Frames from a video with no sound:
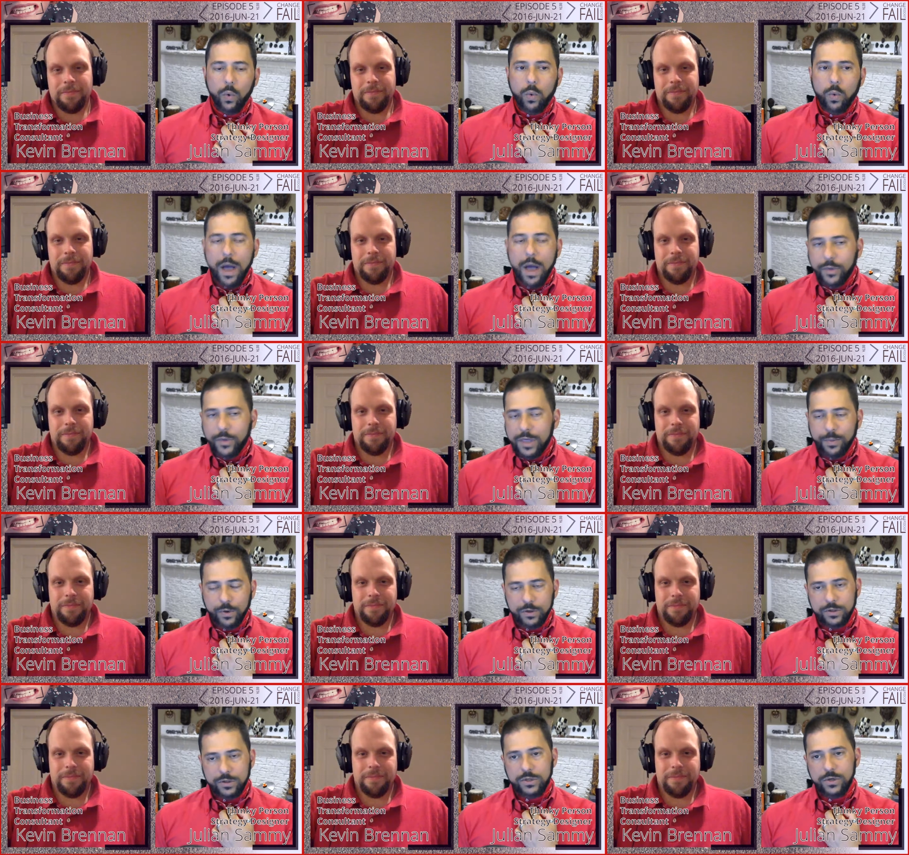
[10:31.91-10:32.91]
Speaker 1: Why would they
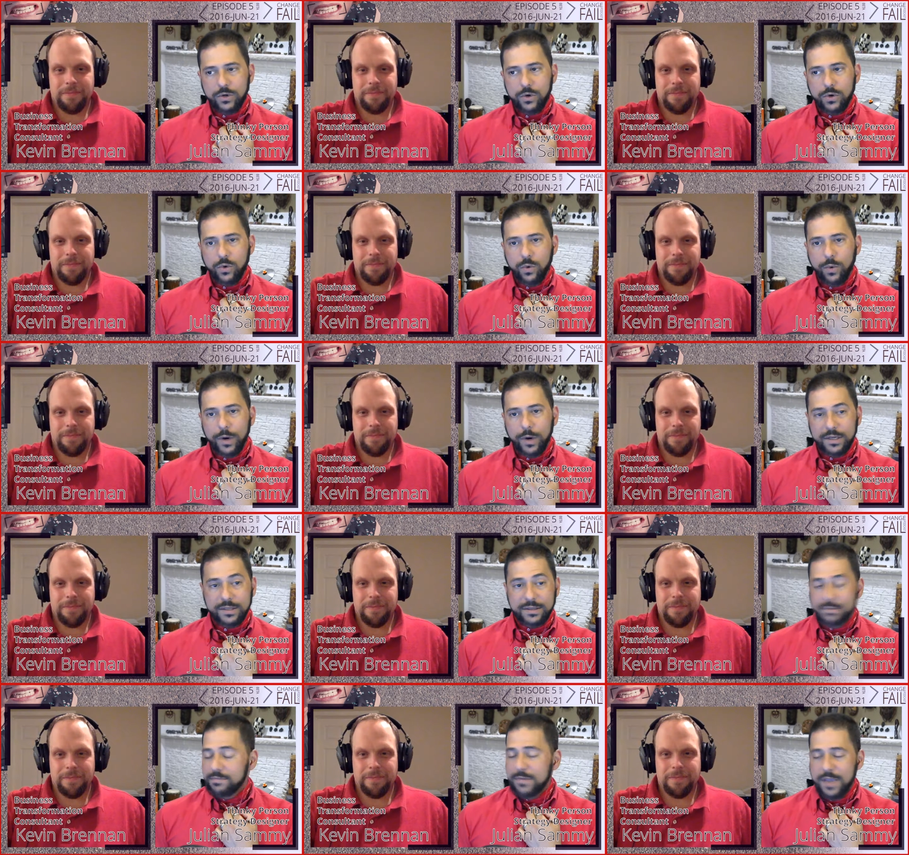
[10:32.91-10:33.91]
pursue what
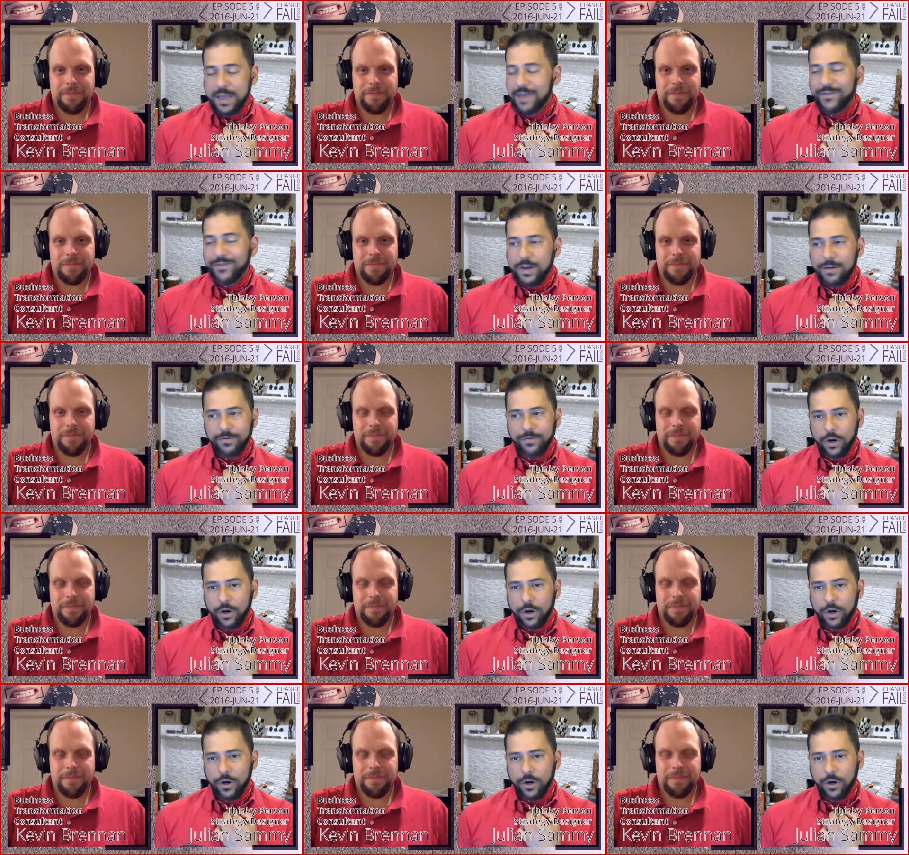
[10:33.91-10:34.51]
is, even if you're